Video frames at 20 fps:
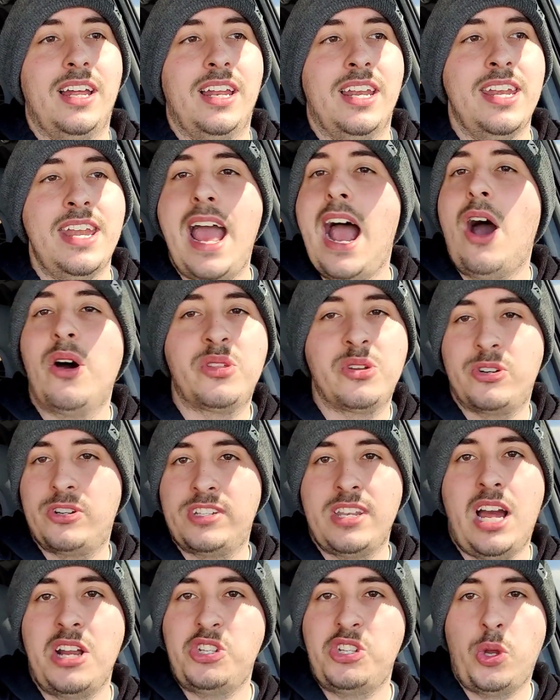now they're
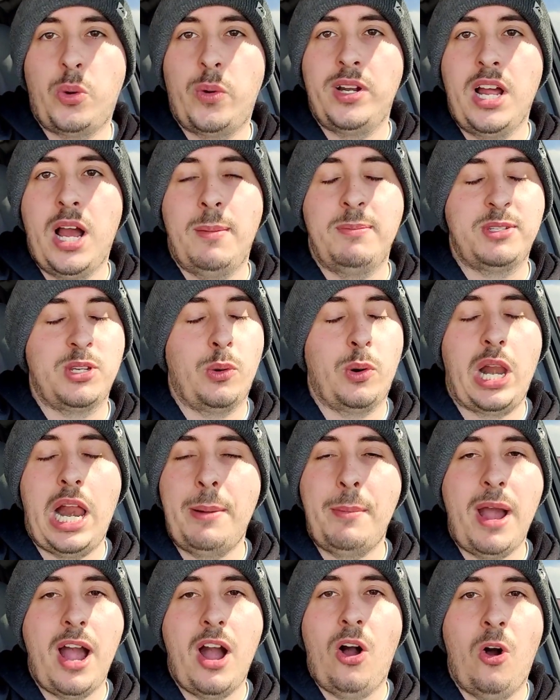just not showing up. So when
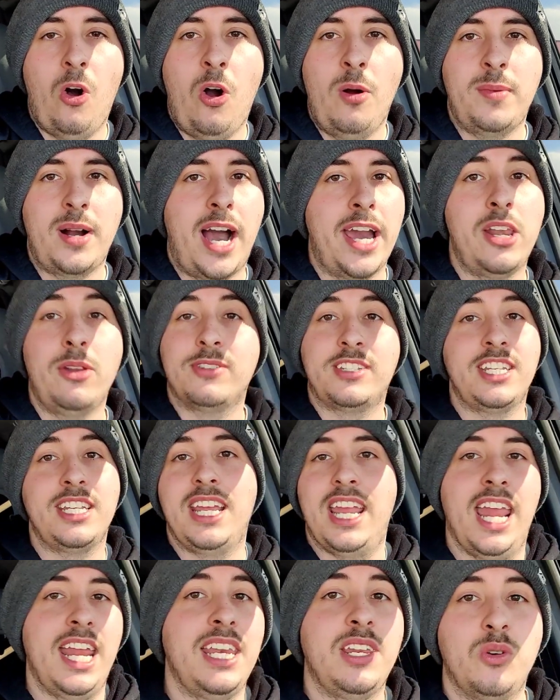I'm at home, I don't
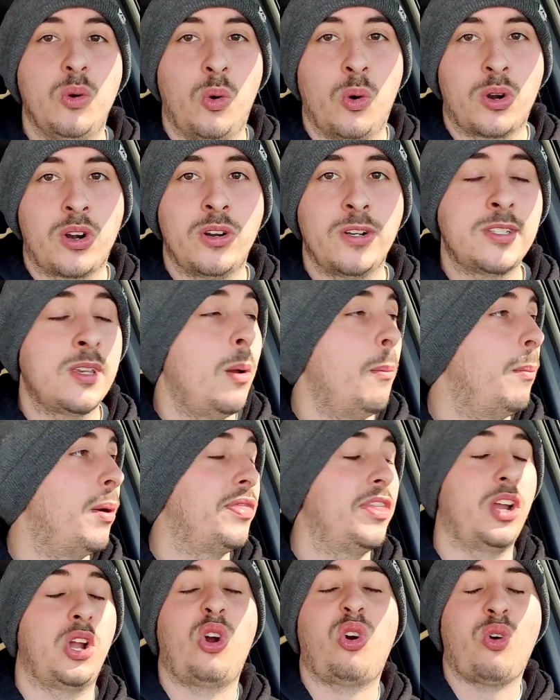see any orders
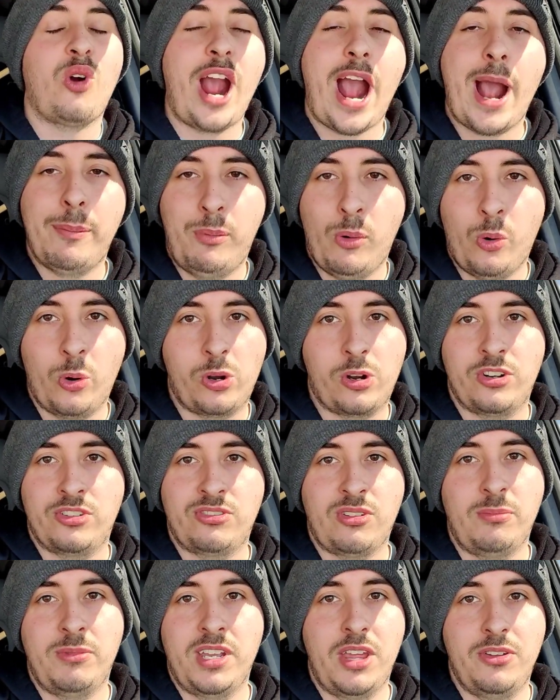but the crap orders
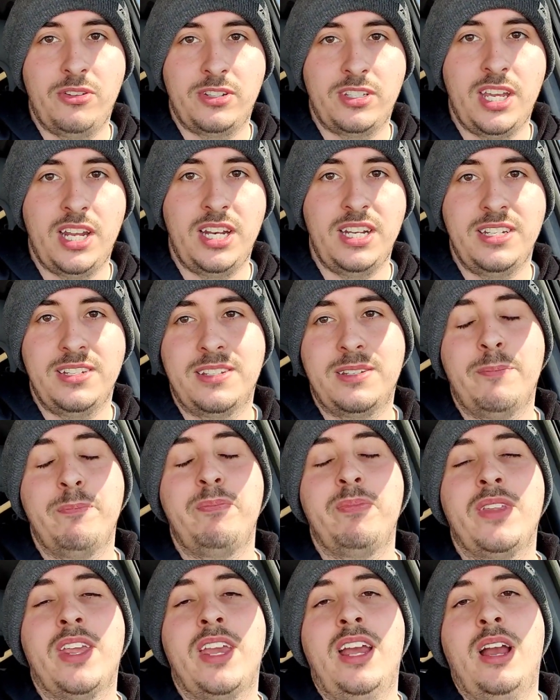from the other cities.
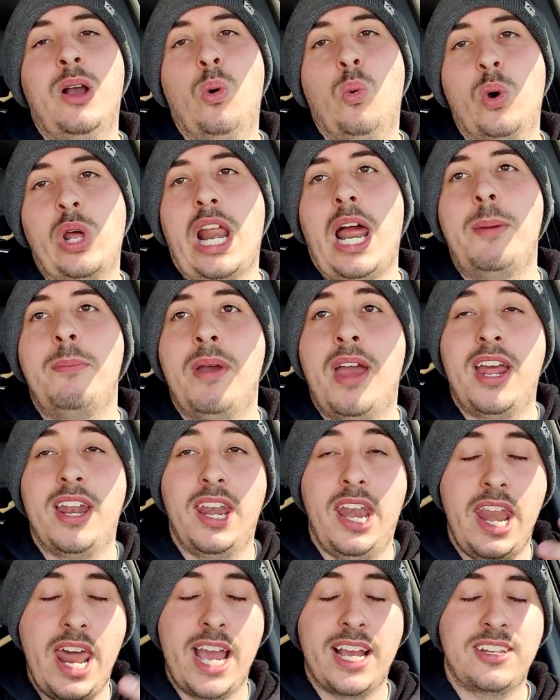When I'm
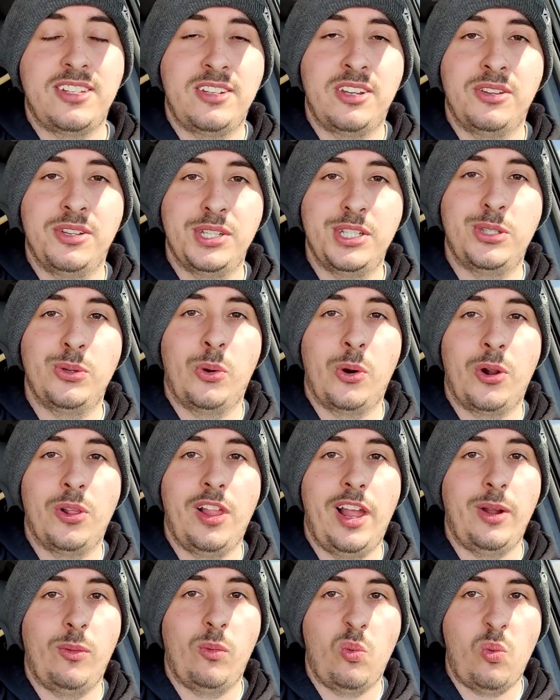next to the store like